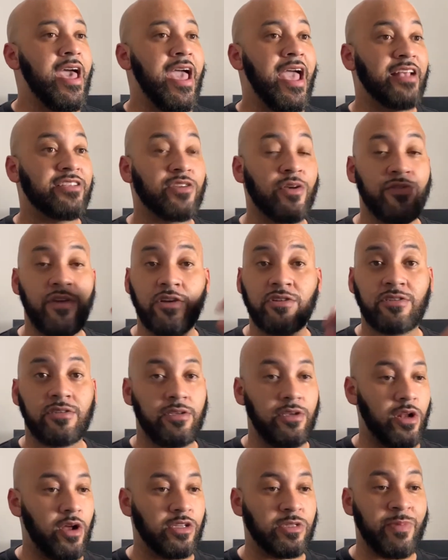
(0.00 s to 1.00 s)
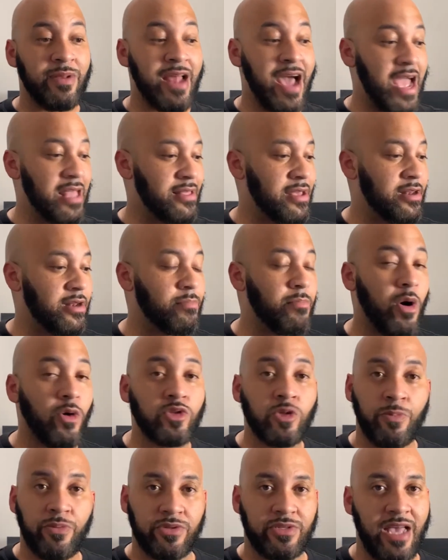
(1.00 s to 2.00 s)
And so there's, it's been highlighted
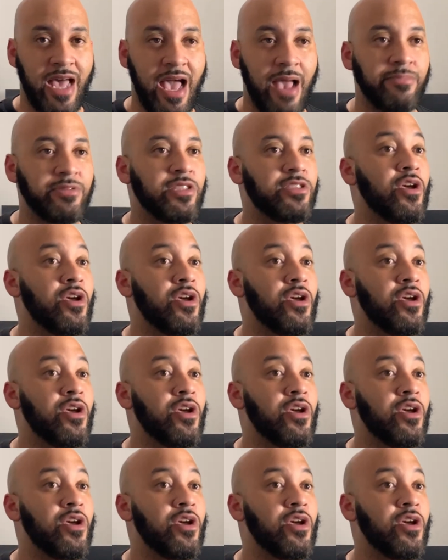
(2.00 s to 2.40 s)
multiple times.